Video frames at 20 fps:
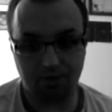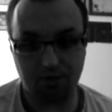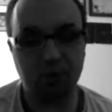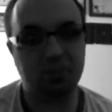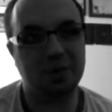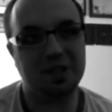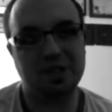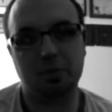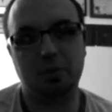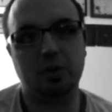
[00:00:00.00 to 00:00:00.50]

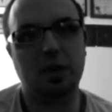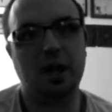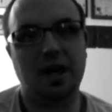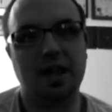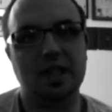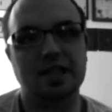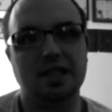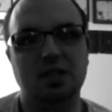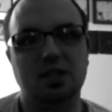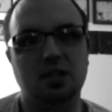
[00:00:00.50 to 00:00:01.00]
You'd be
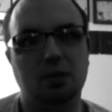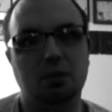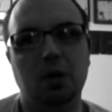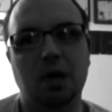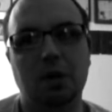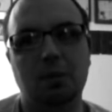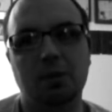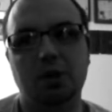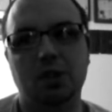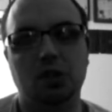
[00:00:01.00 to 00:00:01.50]
surprised, because
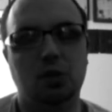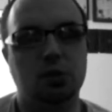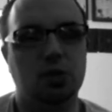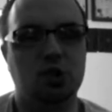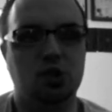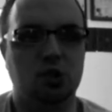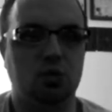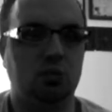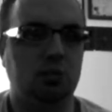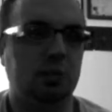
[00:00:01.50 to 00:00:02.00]
your
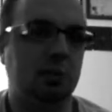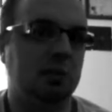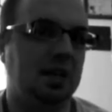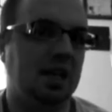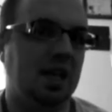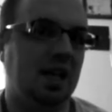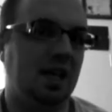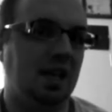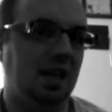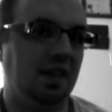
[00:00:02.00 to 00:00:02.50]
intuition will be able
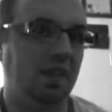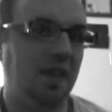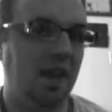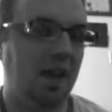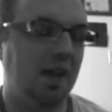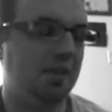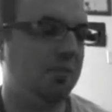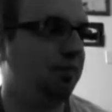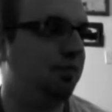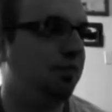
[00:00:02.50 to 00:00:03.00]
to get it like
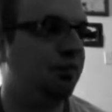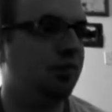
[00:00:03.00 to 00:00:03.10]
that.